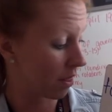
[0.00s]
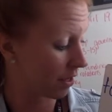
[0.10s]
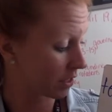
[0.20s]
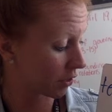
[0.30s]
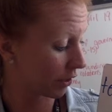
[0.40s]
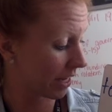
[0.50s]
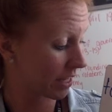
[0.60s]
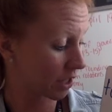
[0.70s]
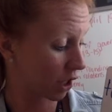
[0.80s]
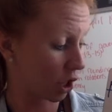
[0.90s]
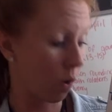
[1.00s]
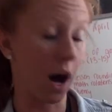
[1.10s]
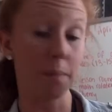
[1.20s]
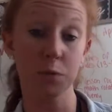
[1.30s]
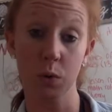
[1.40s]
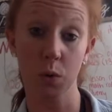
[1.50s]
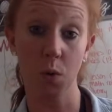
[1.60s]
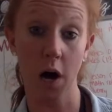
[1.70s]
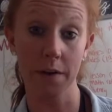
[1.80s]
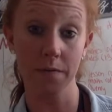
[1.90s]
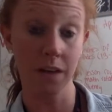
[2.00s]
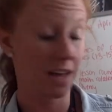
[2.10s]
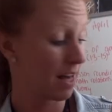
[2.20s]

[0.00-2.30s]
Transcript: this 3 is going to go up to a 1.